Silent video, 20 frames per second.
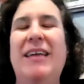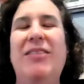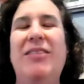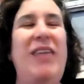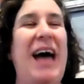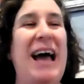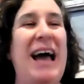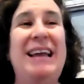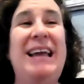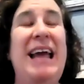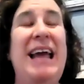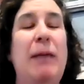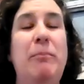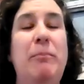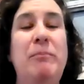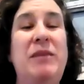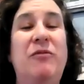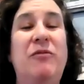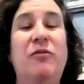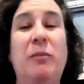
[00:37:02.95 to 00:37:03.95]
That kept
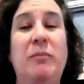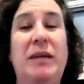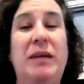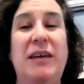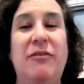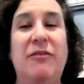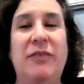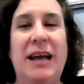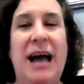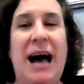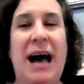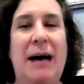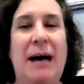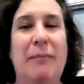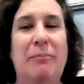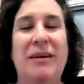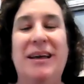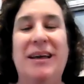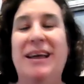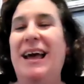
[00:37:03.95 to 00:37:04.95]
me from giving
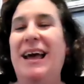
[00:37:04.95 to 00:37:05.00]
up.